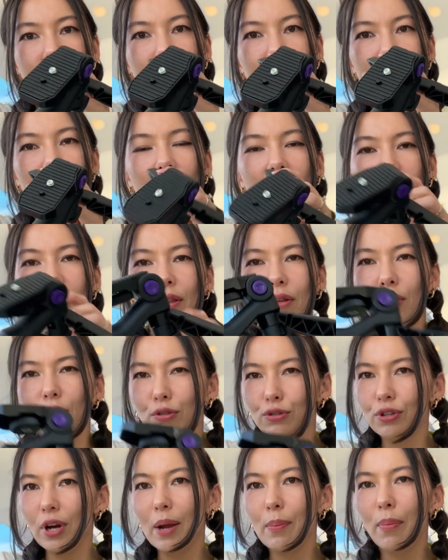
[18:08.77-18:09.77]
tiny little
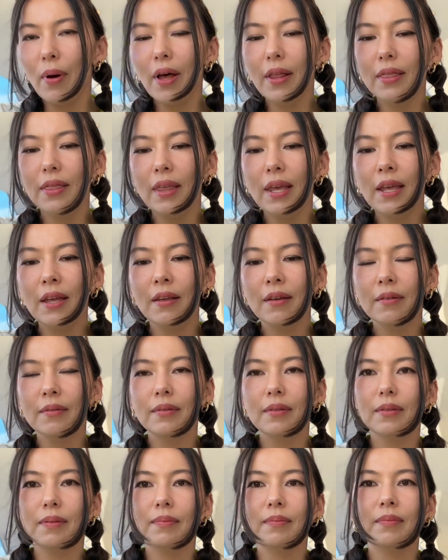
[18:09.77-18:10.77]
tripod thing
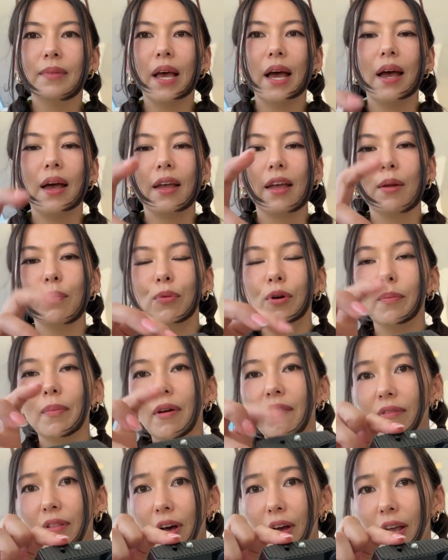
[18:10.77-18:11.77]
that I can put my
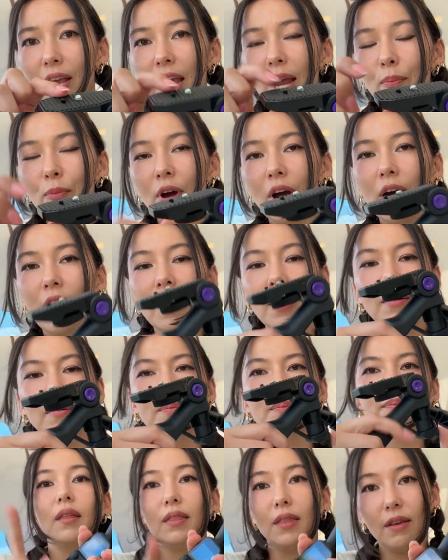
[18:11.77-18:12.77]
vlog camera
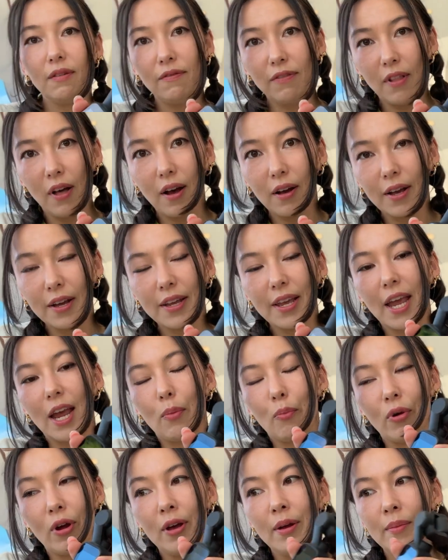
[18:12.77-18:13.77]
on, the vlog
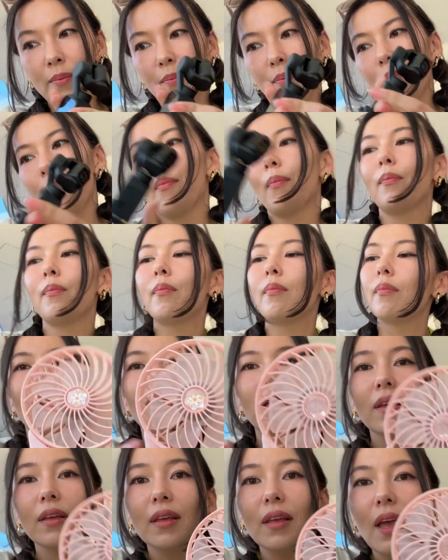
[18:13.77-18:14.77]
camera,
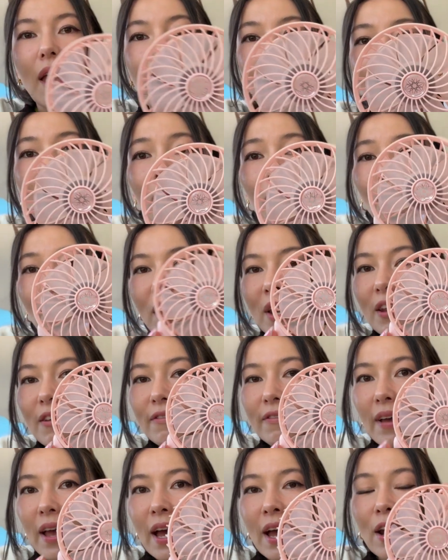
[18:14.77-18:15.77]
a mini
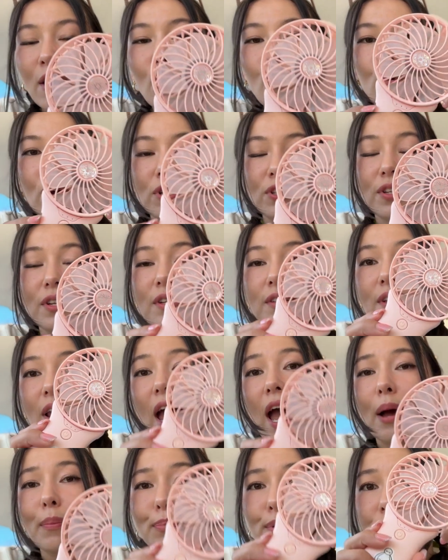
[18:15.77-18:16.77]
fan, which is
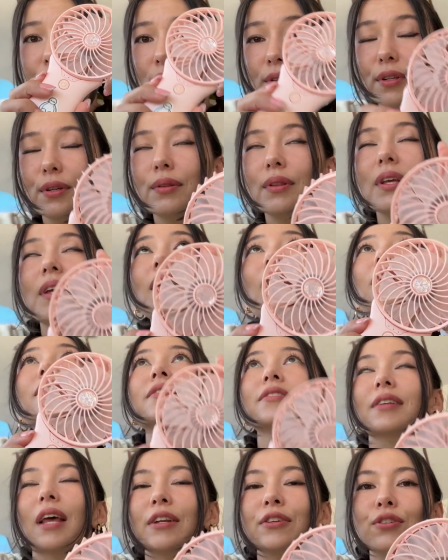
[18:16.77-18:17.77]
absolutely
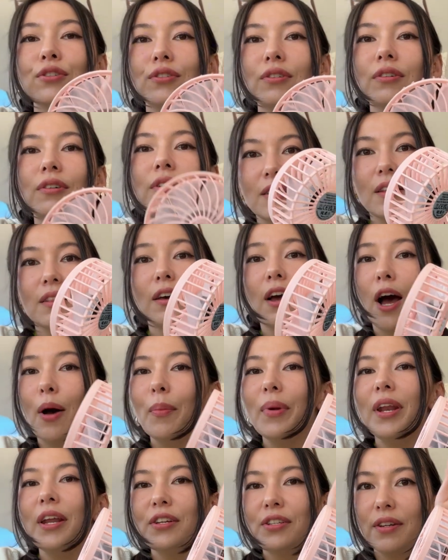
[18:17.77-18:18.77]
essential. The
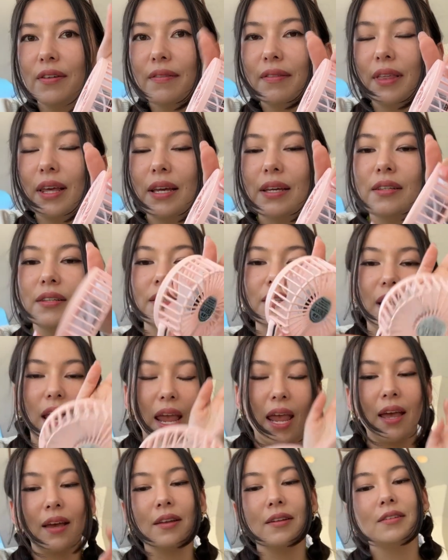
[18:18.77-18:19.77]
combination of this
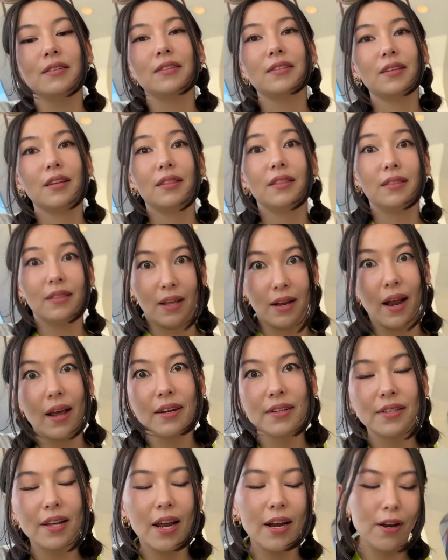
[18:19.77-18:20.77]
and the
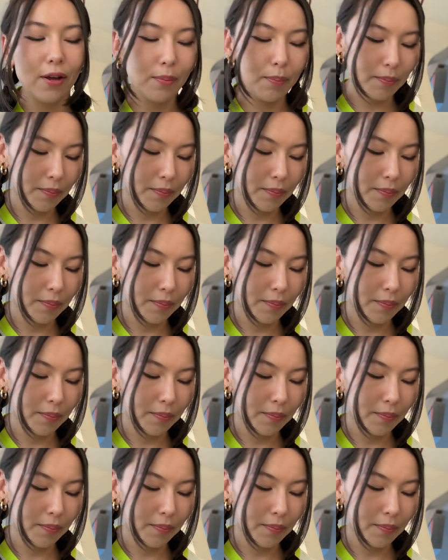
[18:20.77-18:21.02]
next item,